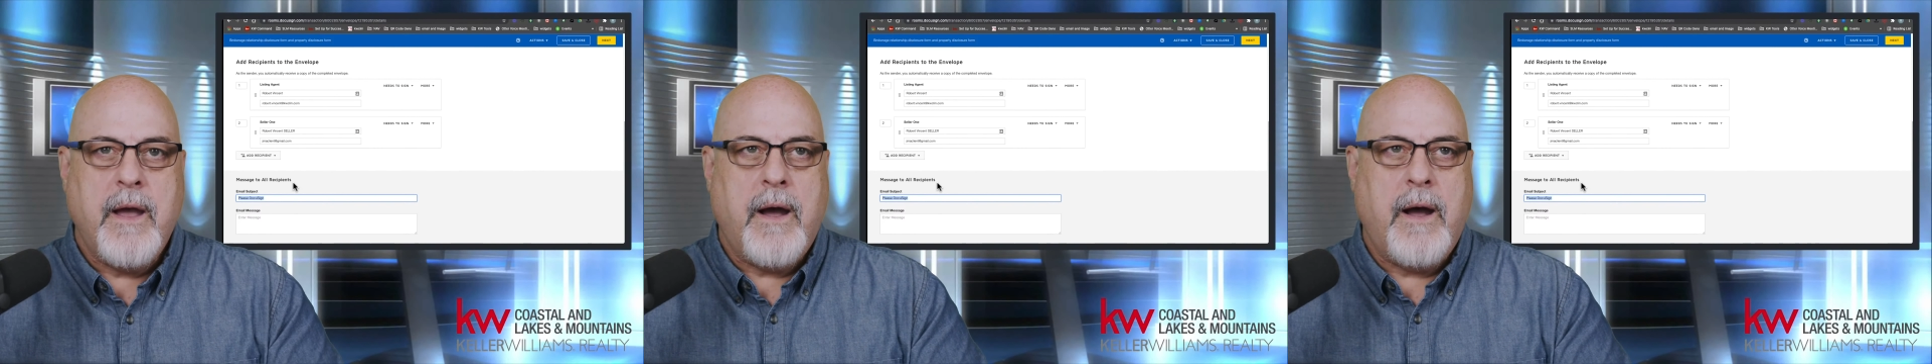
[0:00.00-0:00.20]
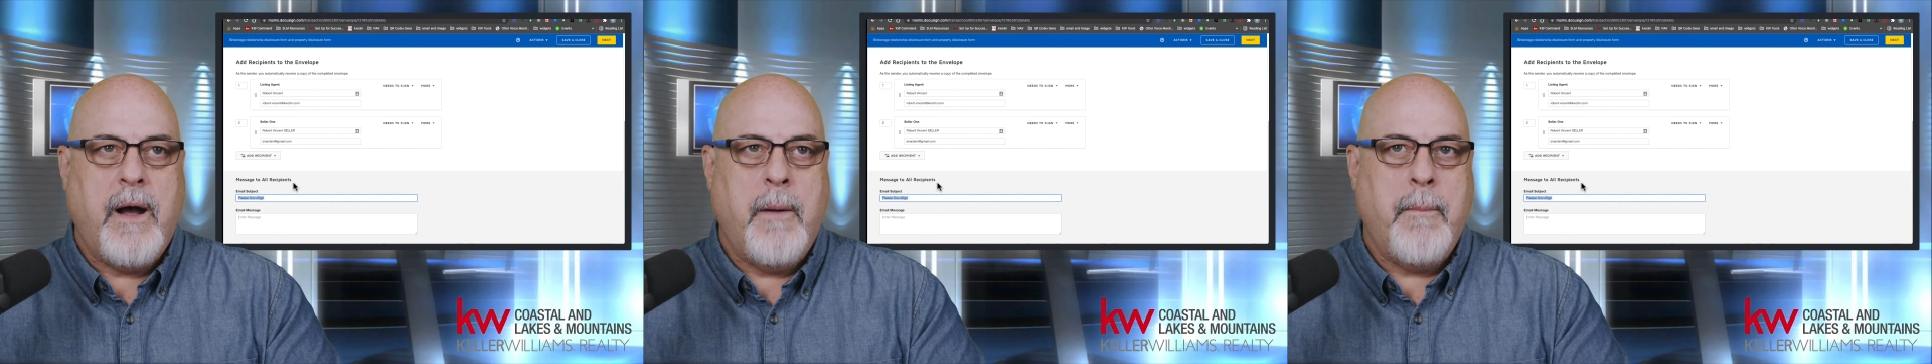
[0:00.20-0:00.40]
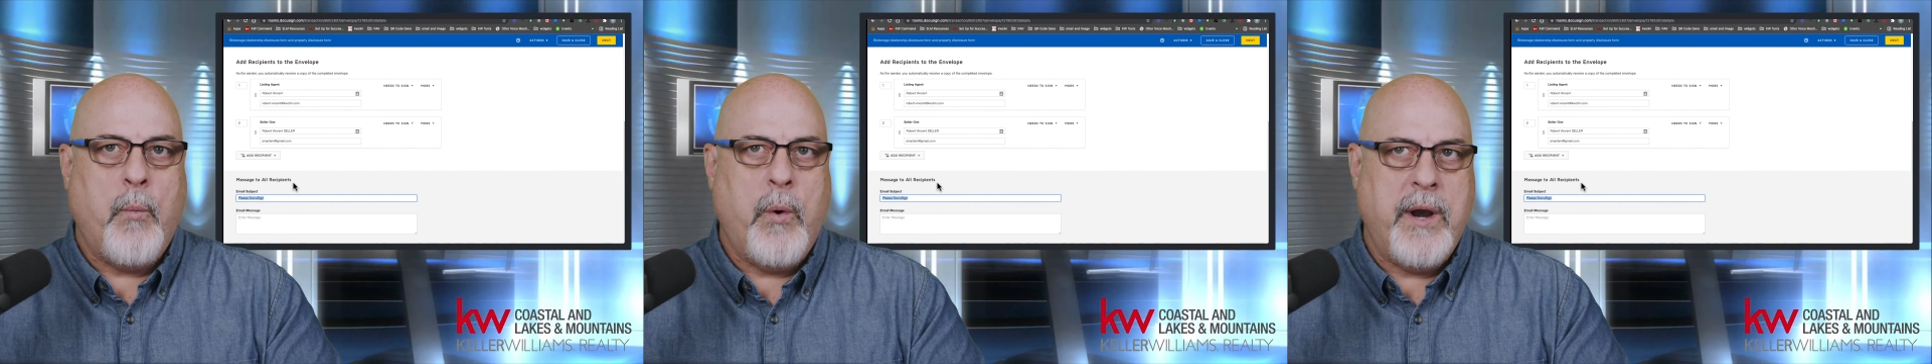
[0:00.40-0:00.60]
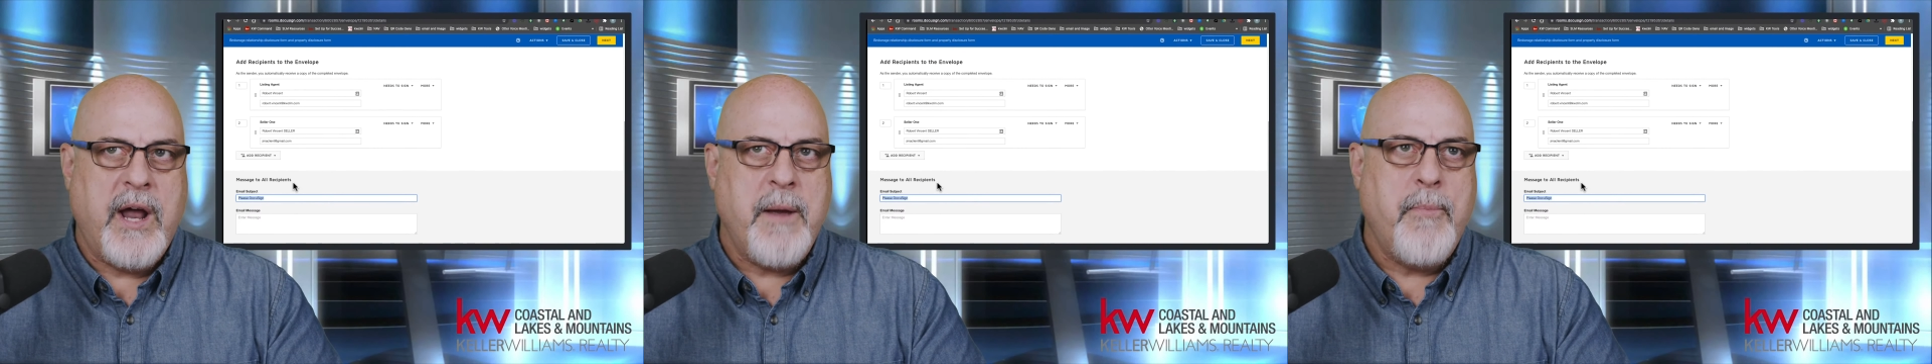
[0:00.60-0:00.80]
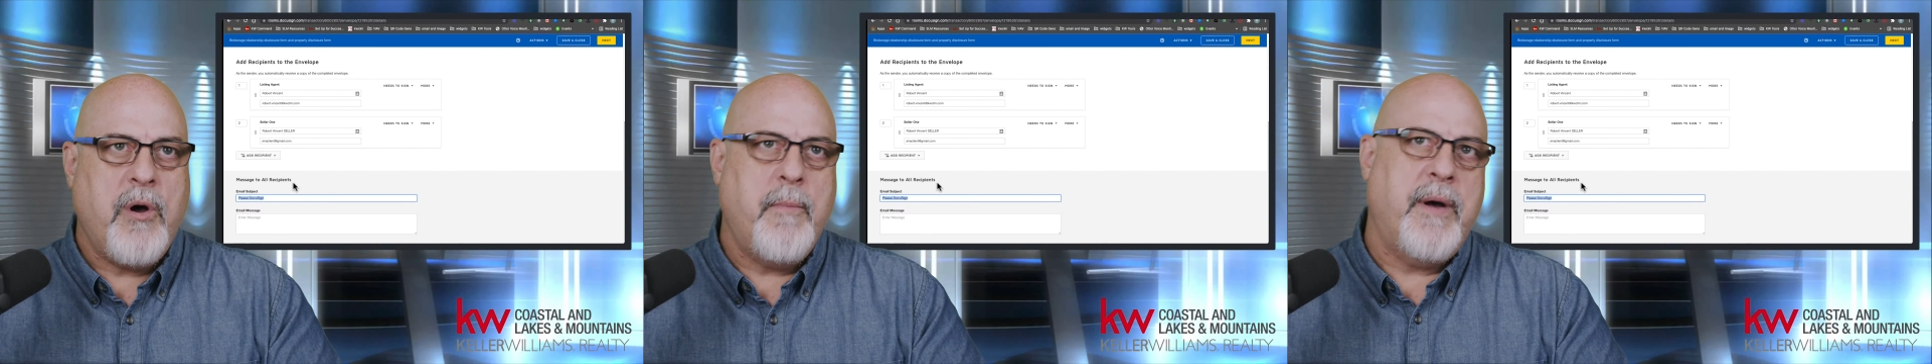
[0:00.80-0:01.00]
When
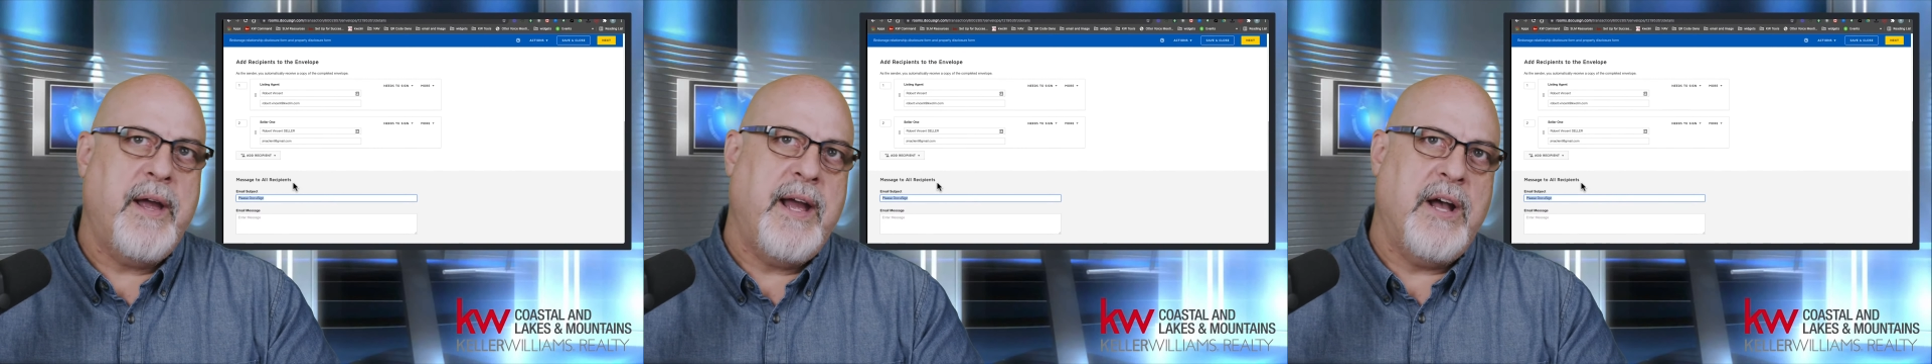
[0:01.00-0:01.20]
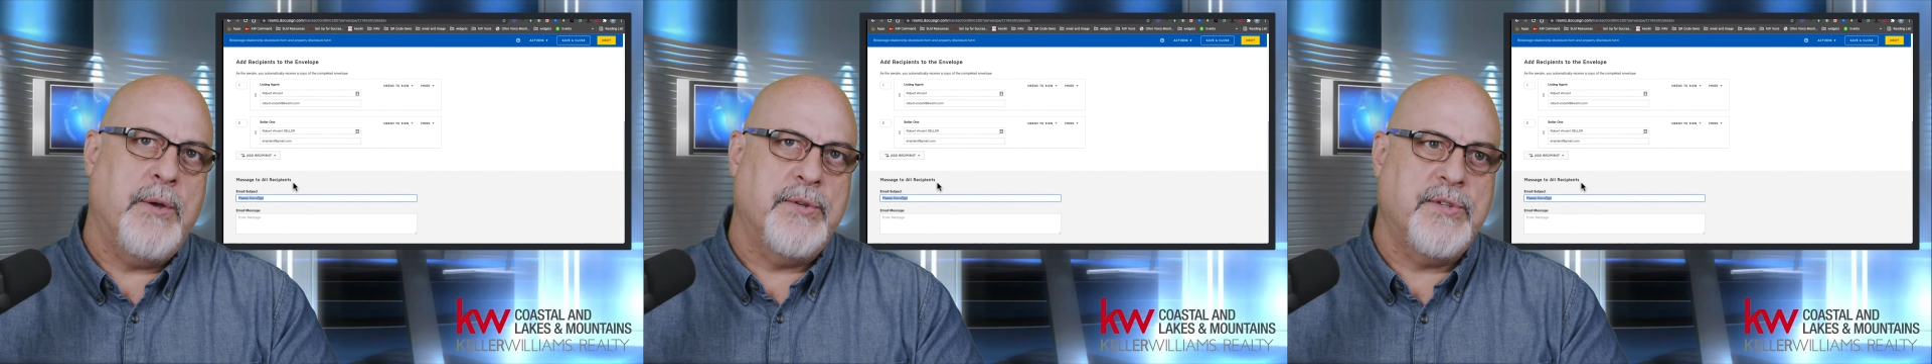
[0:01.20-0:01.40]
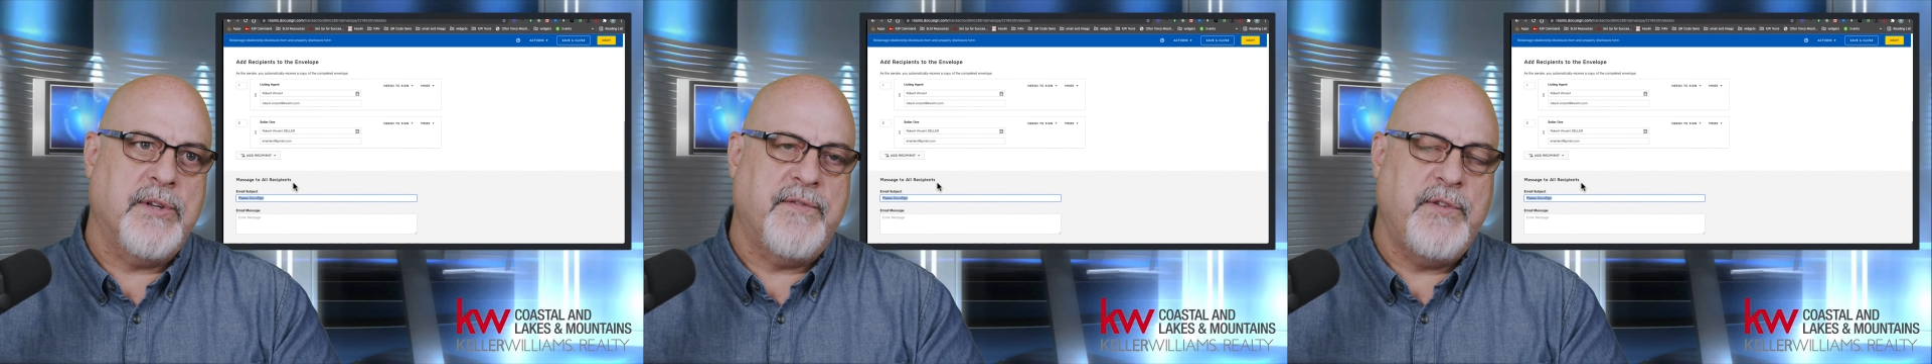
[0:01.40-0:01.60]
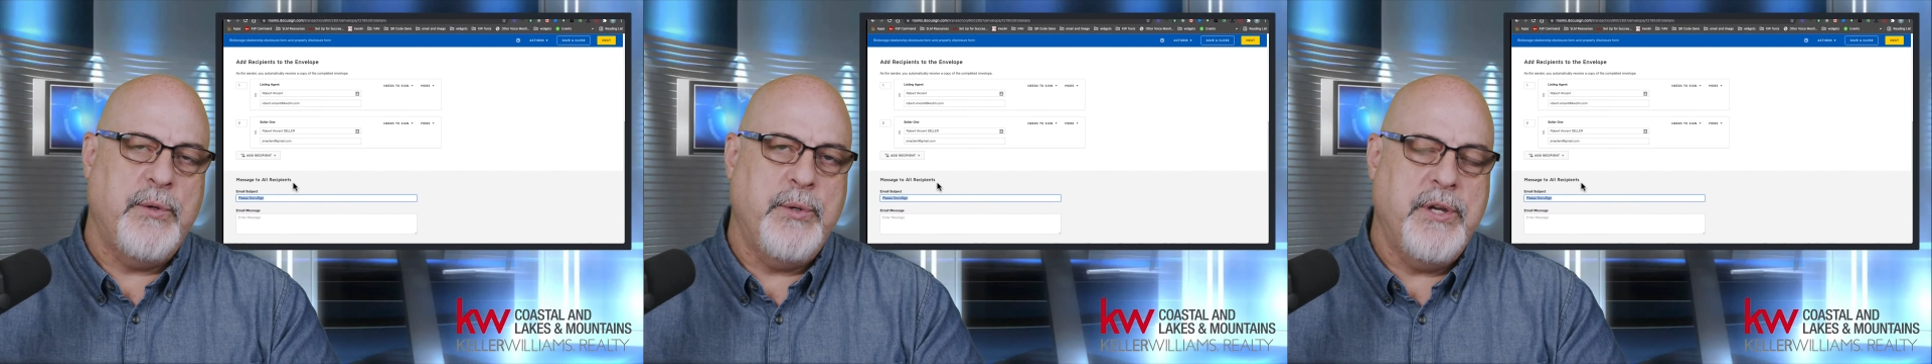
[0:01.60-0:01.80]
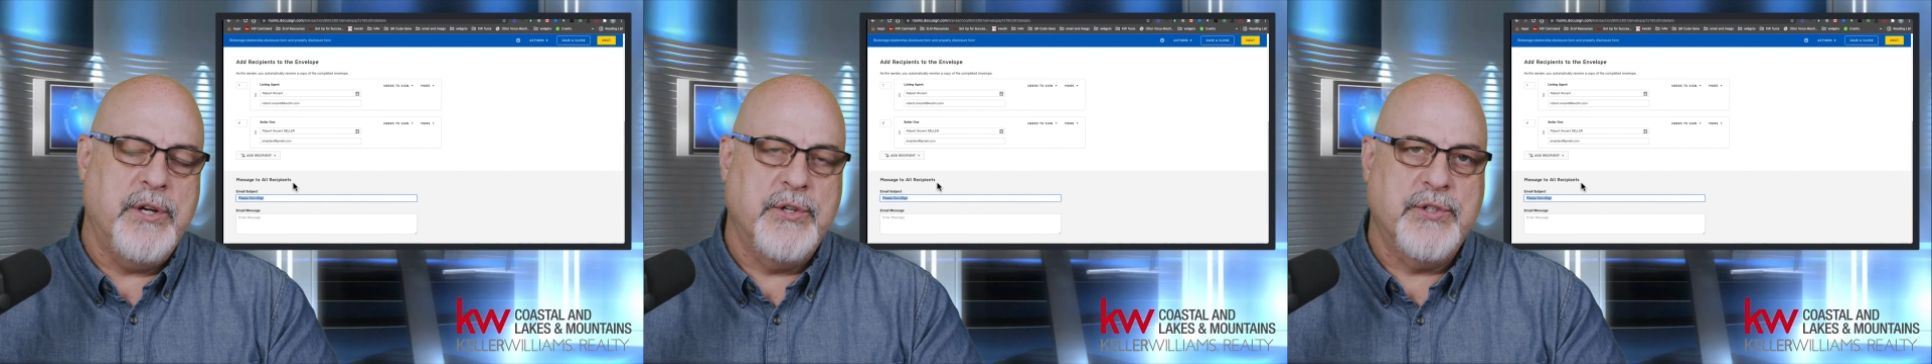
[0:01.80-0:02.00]
I bought my house a few
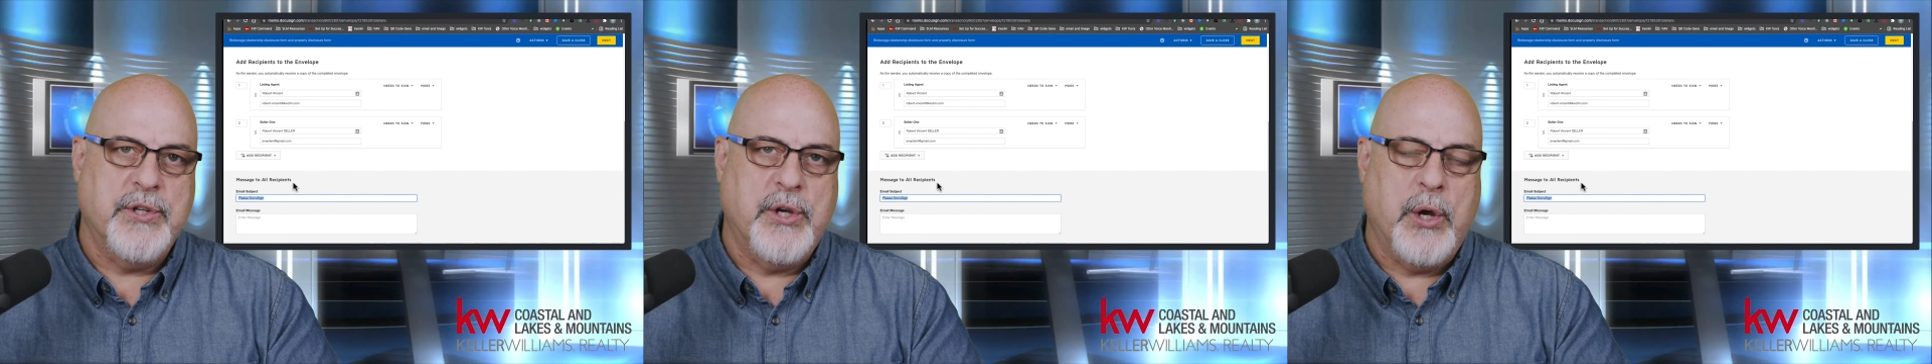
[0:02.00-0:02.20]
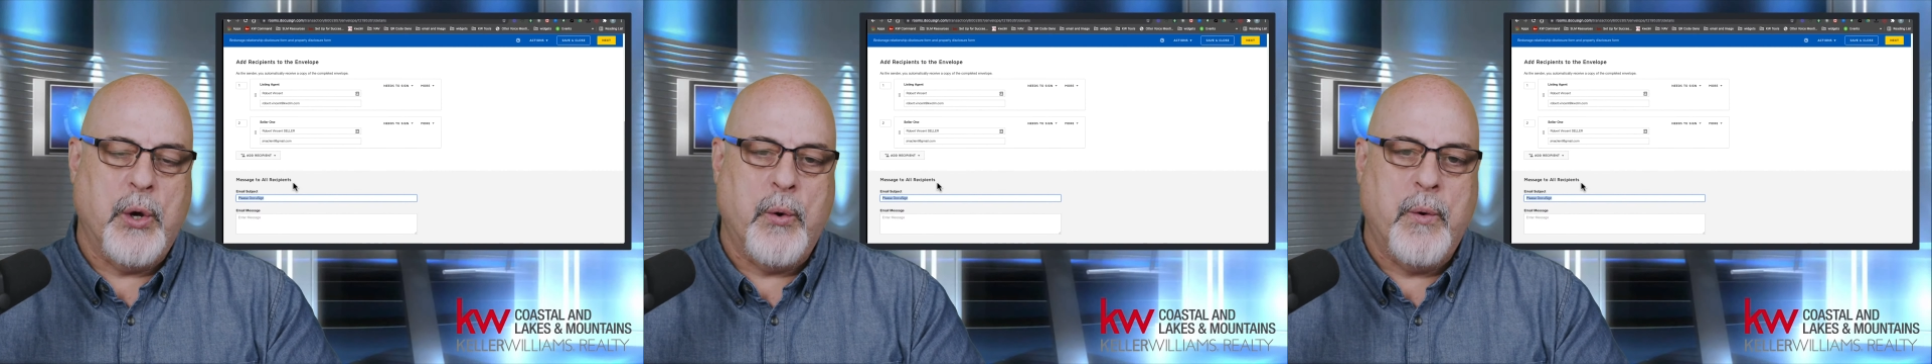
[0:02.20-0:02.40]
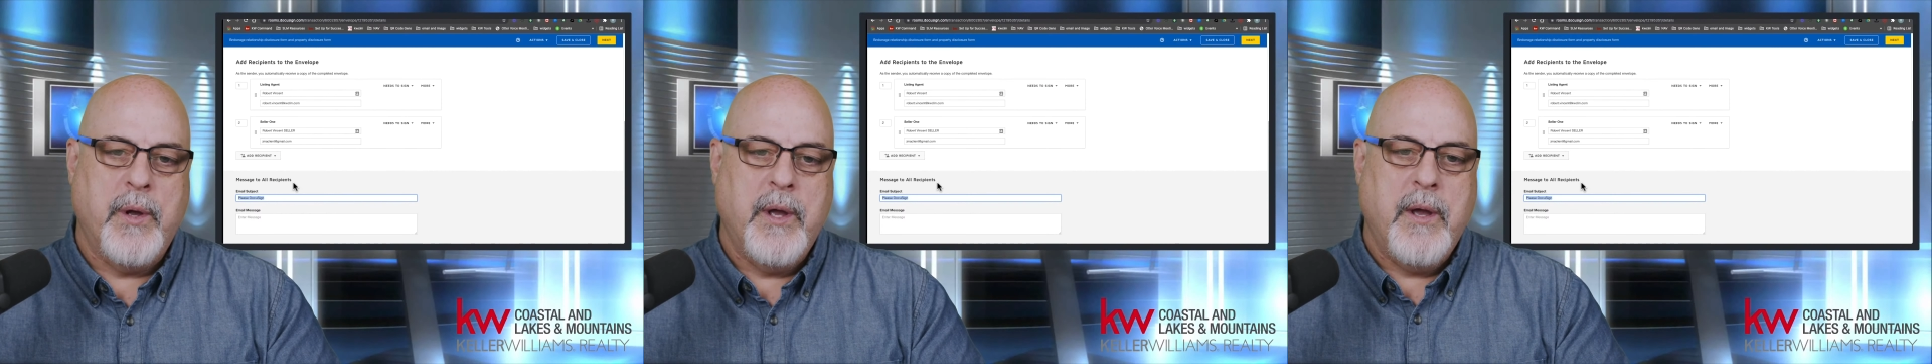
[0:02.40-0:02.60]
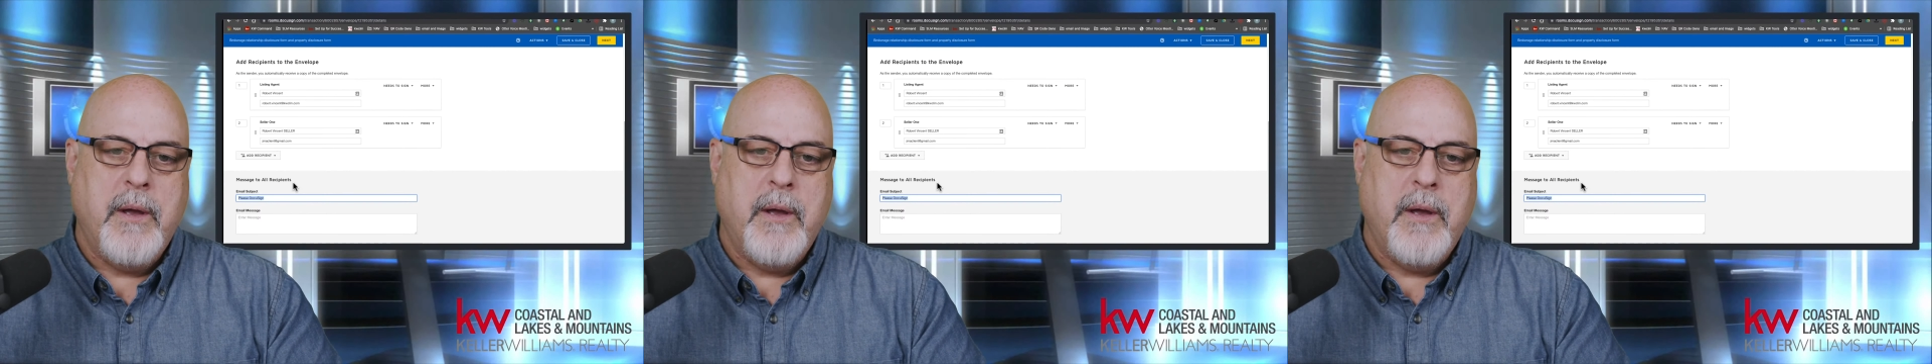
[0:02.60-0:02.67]
years ago,